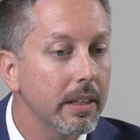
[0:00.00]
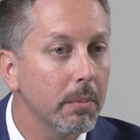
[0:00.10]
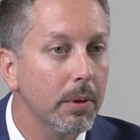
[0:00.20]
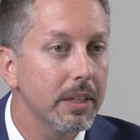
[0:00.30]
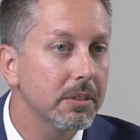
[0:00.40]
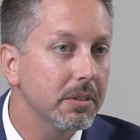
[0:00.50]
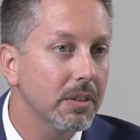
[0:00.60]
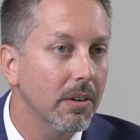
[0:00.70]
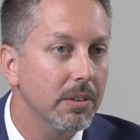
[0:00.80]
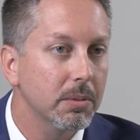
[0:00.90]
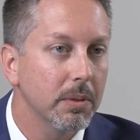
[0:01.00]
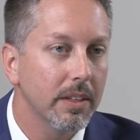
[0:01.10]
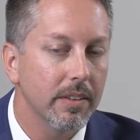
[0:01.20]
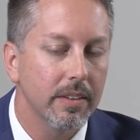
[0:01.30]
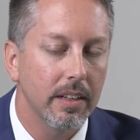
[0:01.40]
an appraiser starts
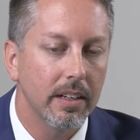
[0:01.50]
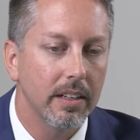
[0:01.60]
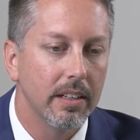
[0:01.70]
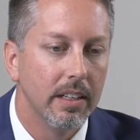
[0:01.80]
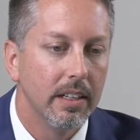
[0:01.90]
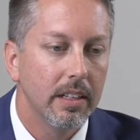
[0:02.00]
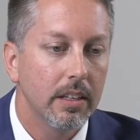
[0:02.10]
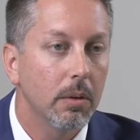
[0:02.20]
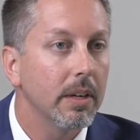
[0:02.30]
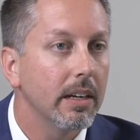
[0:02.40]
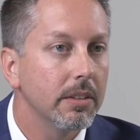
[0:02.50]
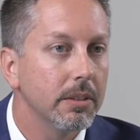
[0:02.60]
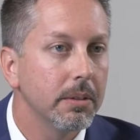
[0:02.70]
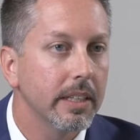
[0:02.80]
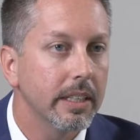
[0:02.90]
with going out and
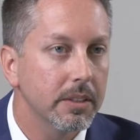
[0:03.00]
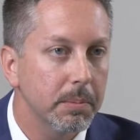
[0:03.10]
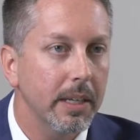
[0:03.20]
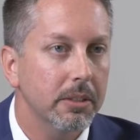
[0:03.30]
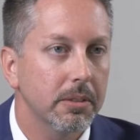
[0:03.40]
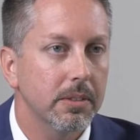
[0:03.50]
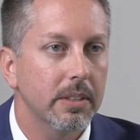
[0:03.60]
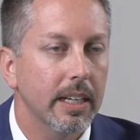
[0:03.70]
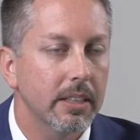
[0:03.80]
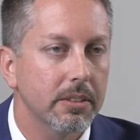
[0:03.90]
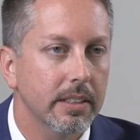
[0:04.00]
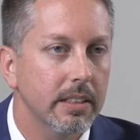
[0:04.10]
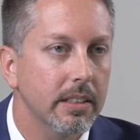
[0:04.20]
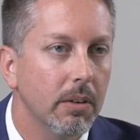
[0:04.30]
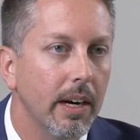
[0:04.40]
doing inspections. They actually get
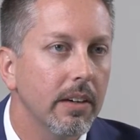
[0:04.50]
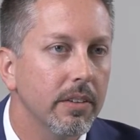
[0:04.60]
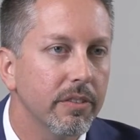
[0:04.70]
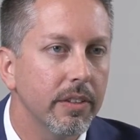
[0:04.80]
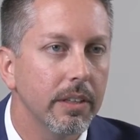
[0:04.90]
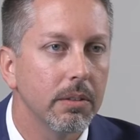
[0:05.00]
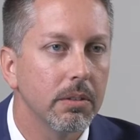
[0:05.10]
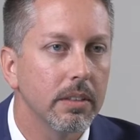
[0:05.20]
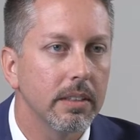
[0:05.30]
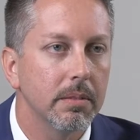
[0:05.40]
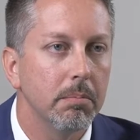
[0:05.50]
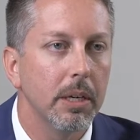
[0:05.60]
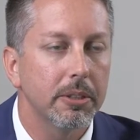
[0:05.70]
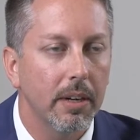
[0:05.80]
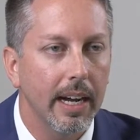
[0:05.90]
to go out in the field and
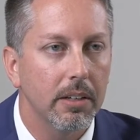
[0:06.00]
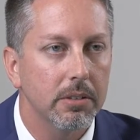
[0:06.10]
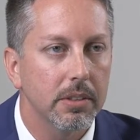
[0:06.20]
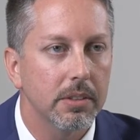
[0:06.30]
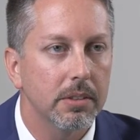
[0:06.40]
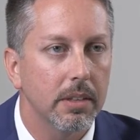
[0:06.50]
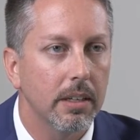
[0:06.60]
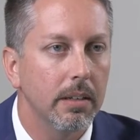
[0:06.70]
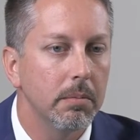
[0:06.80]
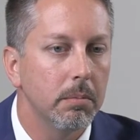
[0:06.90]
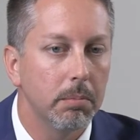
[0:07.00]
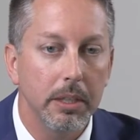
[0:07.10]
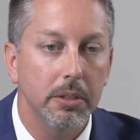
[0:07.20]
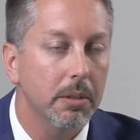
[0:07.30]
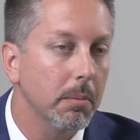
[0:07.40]
measure houses,
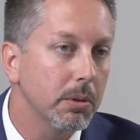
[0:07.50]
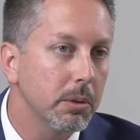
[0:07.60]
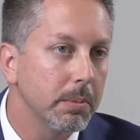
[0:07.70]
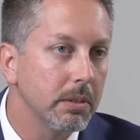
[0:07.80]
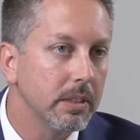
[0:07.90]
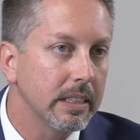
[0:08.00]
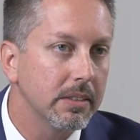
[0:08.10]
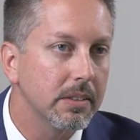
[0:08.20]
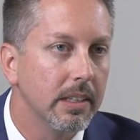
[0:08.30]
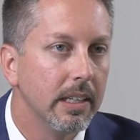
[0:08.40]
measure commercial buildings.